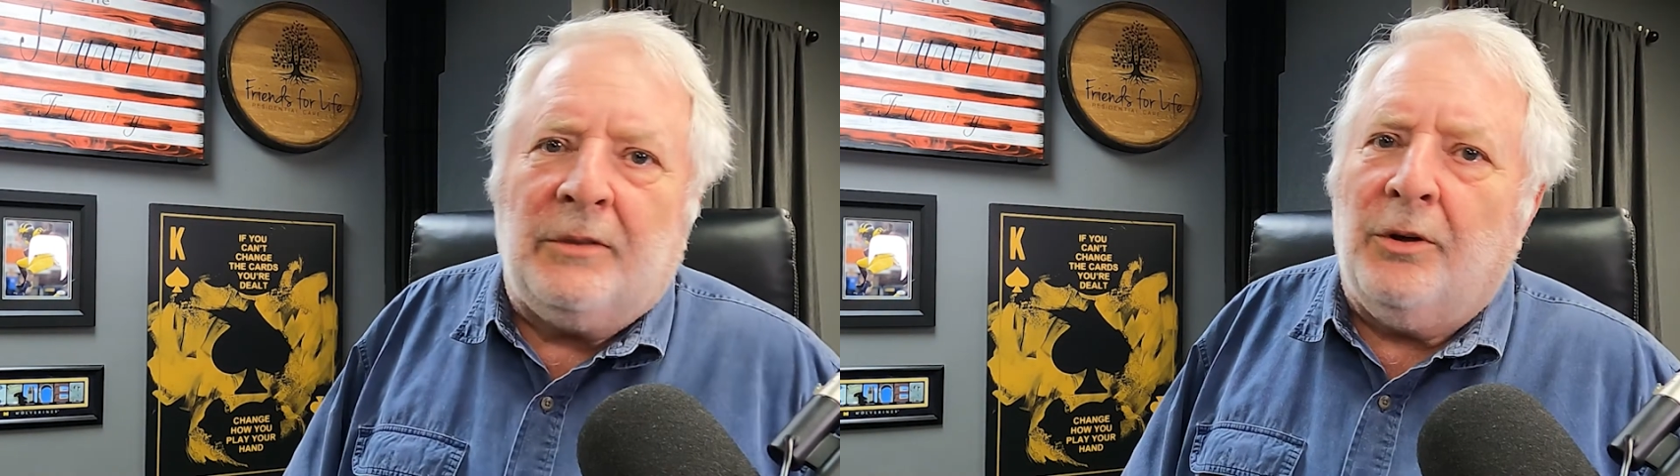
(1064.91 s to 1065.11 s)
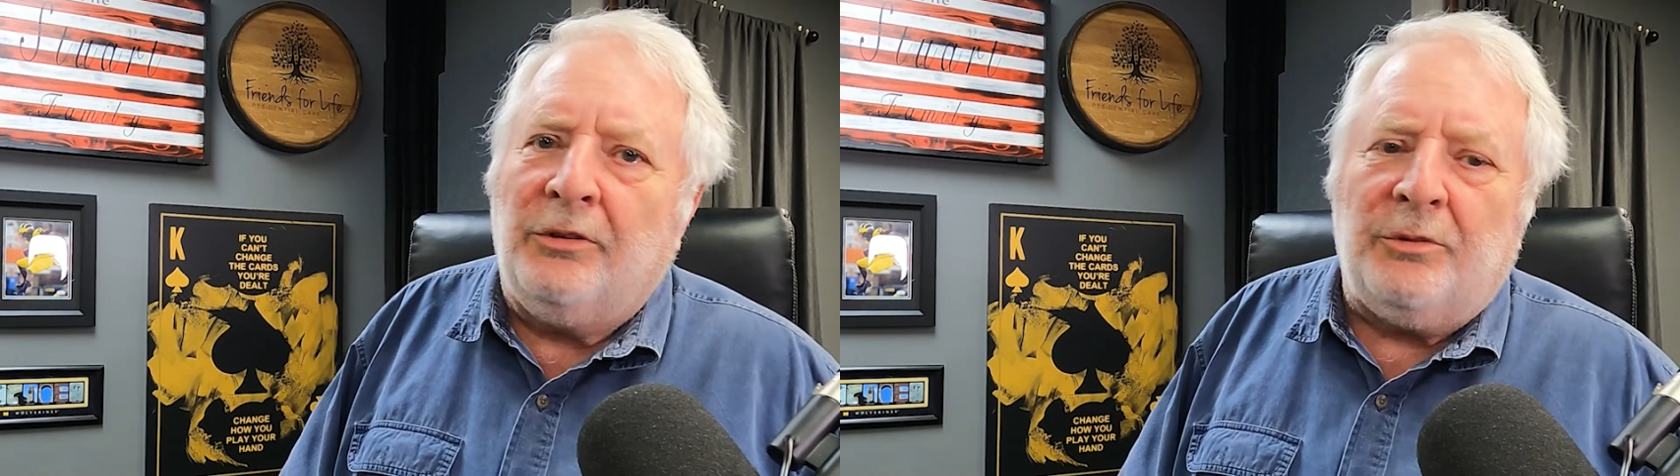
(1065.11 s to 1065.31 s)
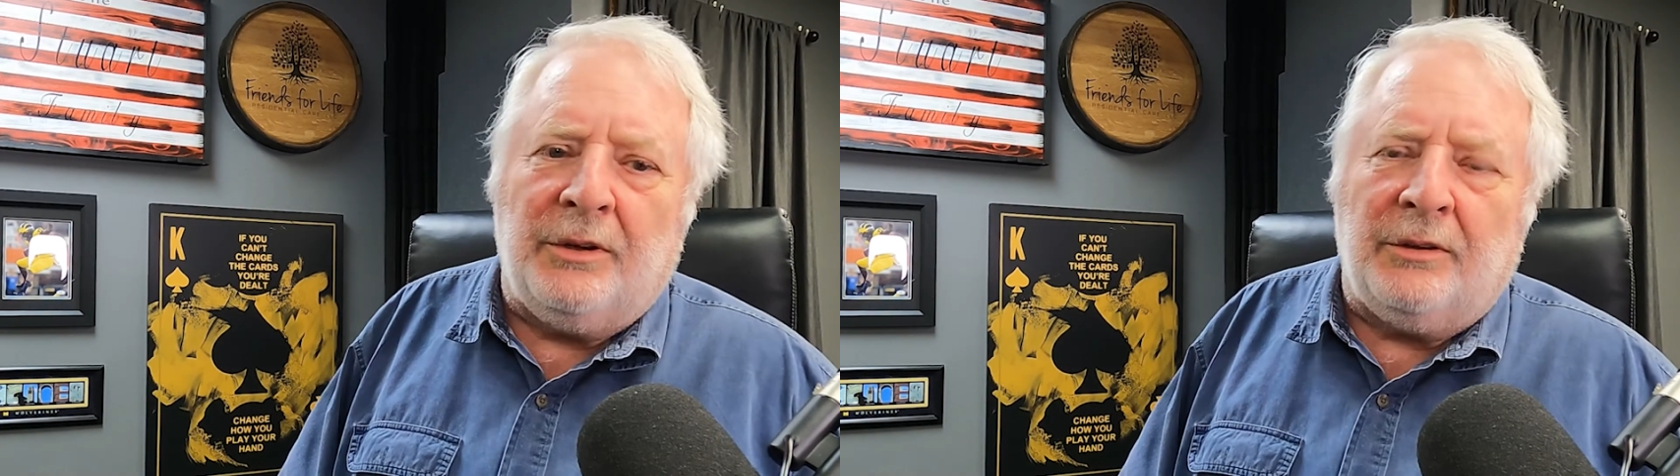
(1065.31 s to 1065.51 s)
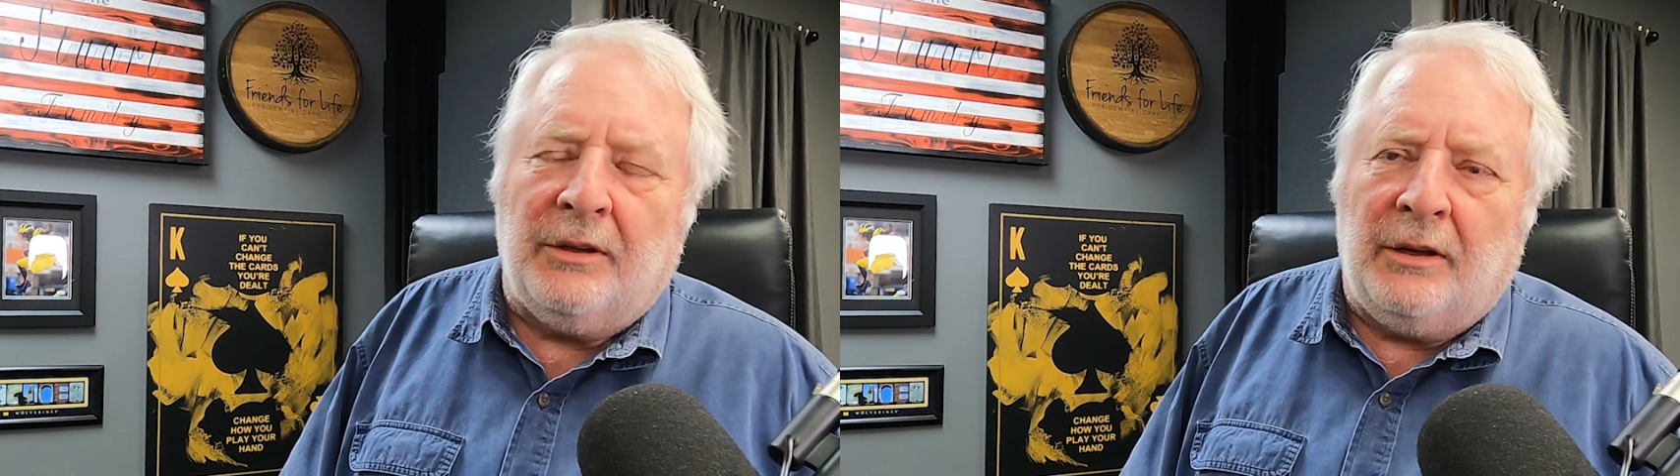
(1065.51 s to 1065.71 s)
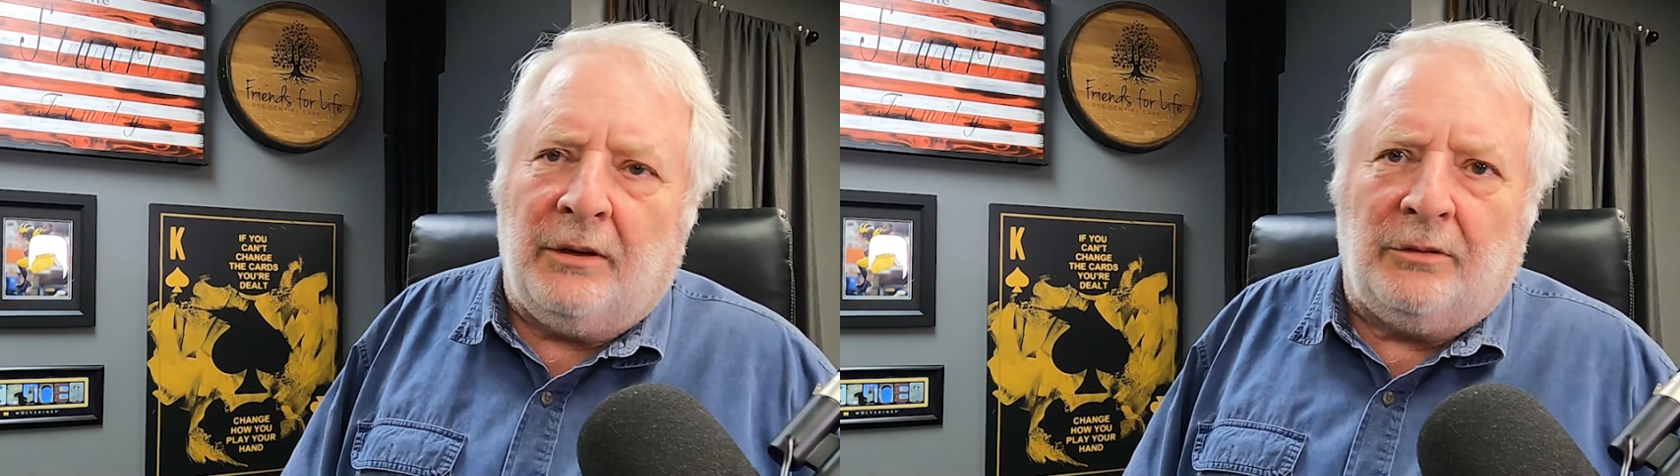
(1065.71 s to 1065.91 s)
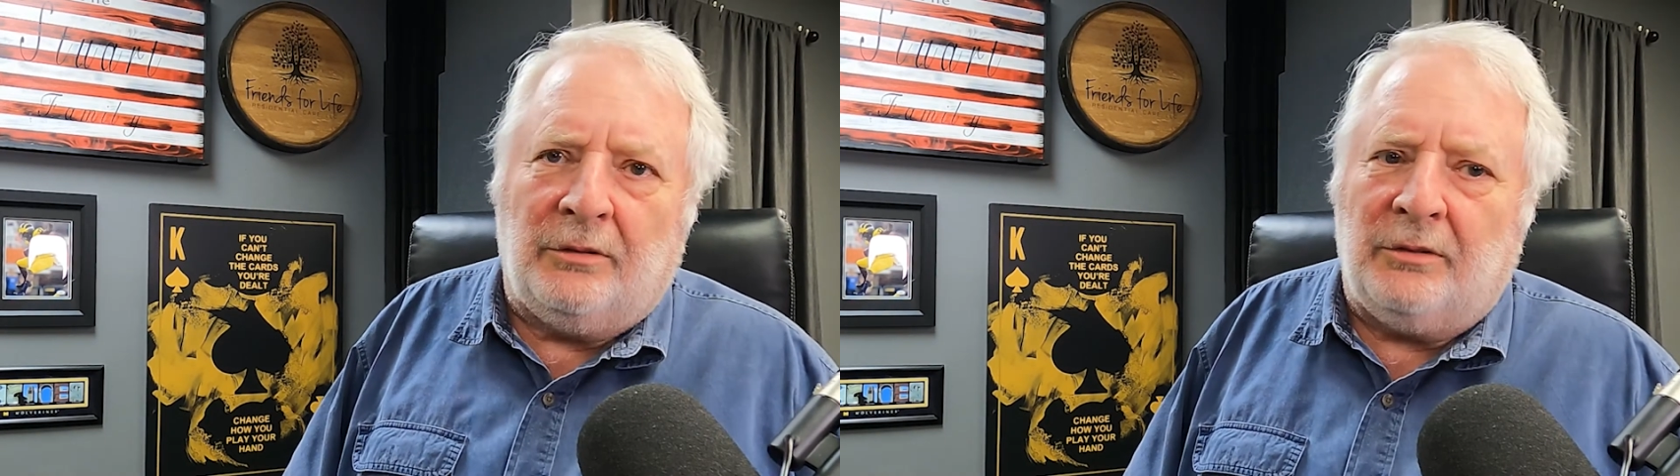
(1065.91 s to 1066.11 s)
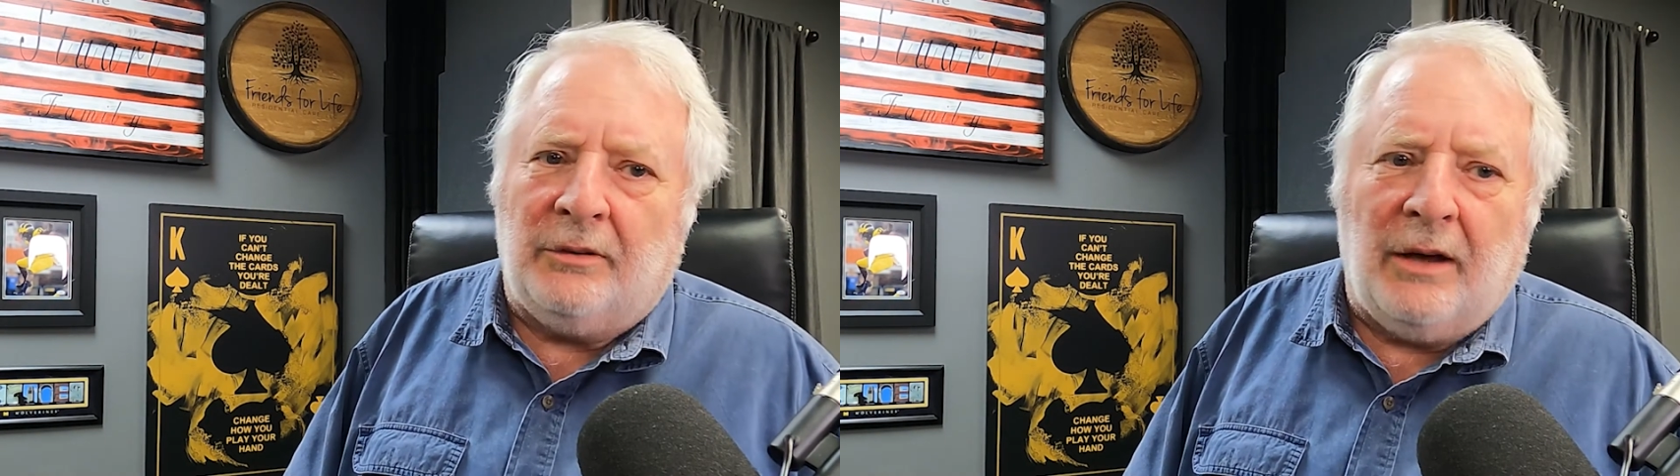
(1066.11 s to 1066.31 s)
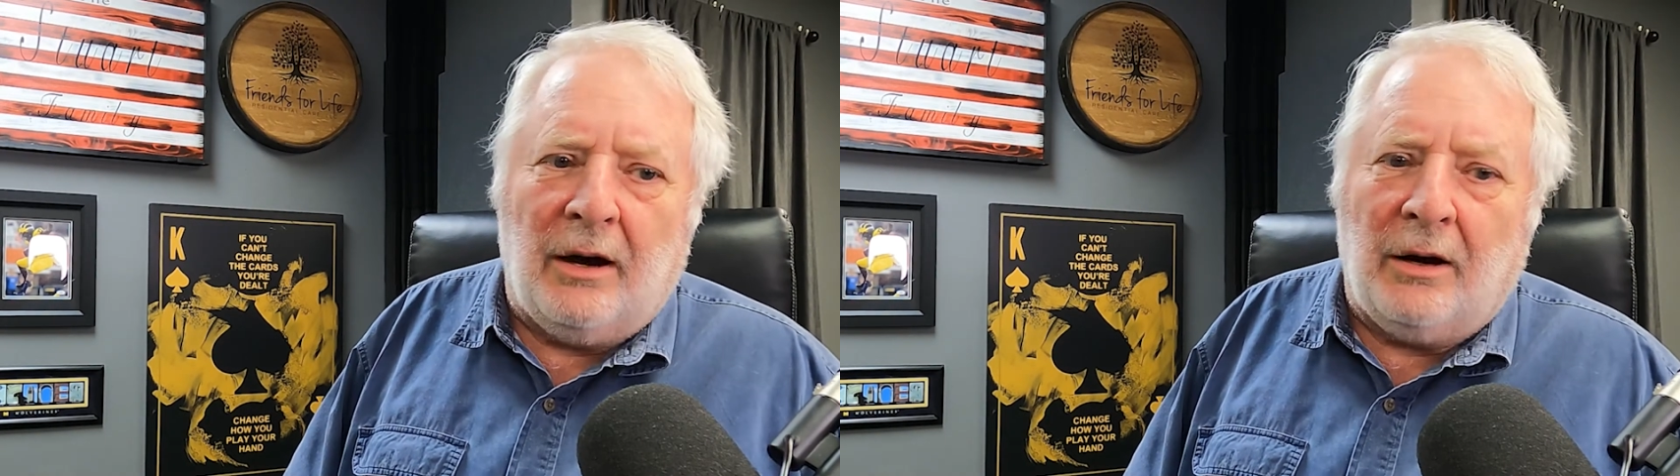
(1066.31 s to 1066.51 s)
Those three things
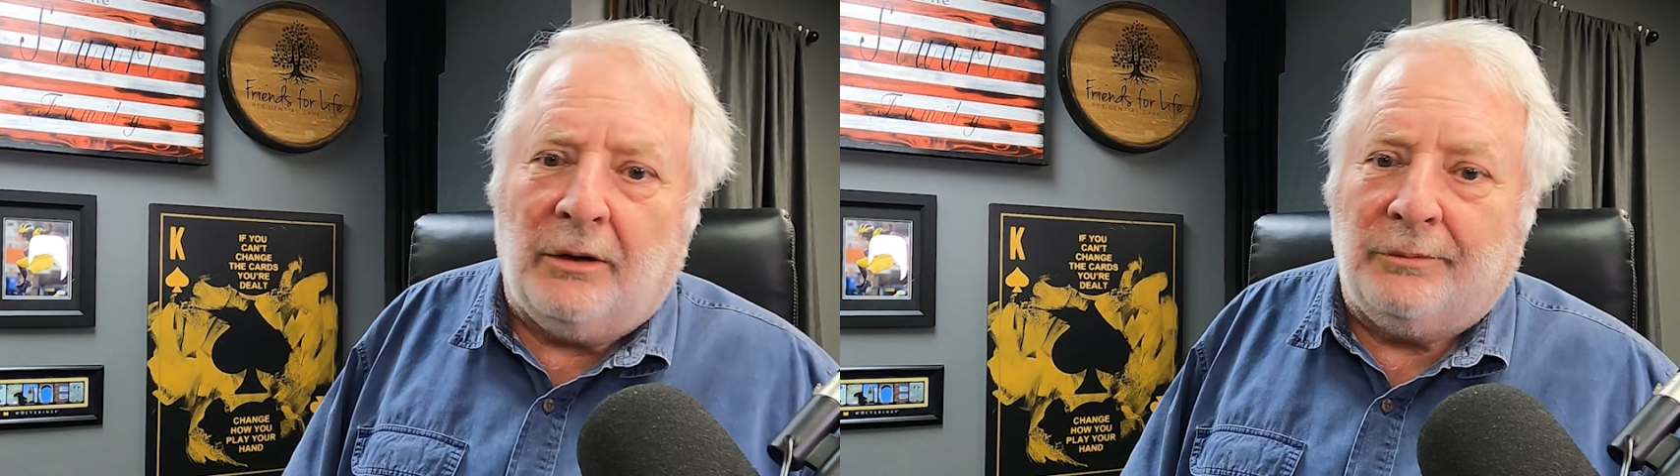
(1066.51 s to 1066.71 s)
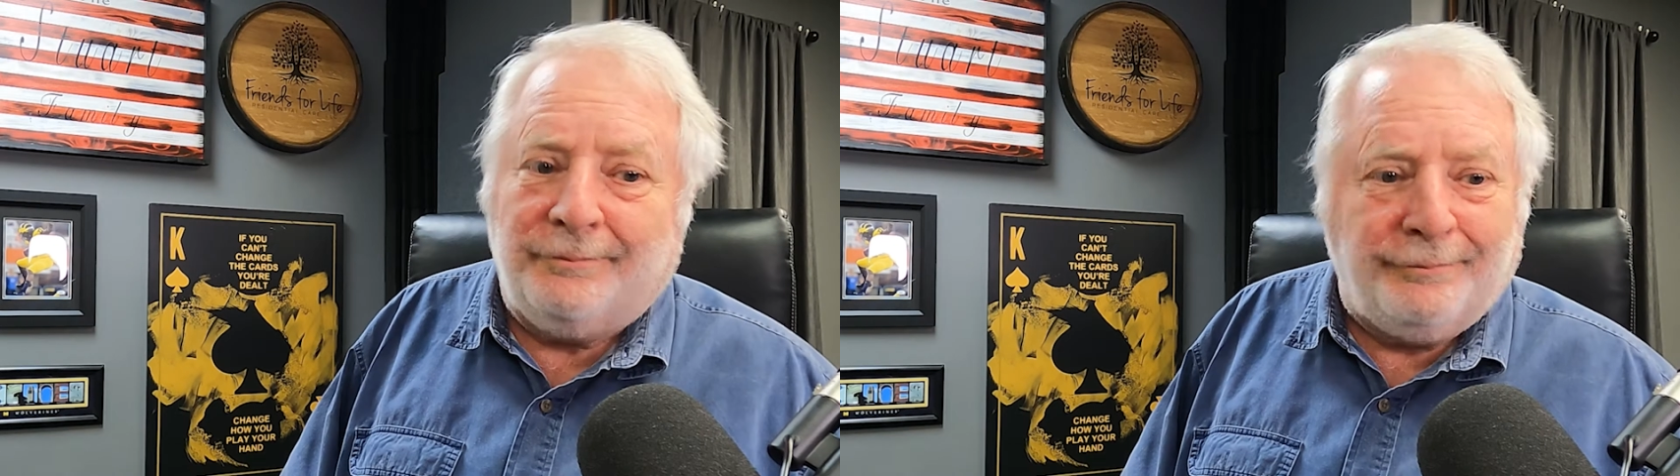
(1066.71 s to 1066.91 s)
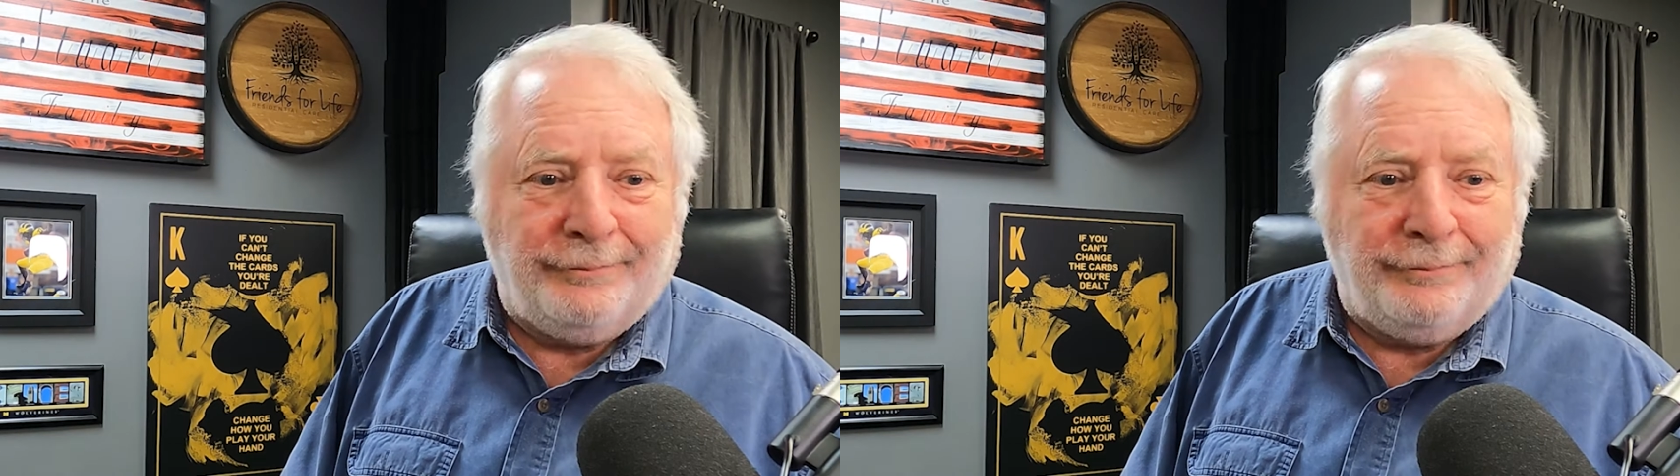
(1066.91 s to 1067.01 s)
are,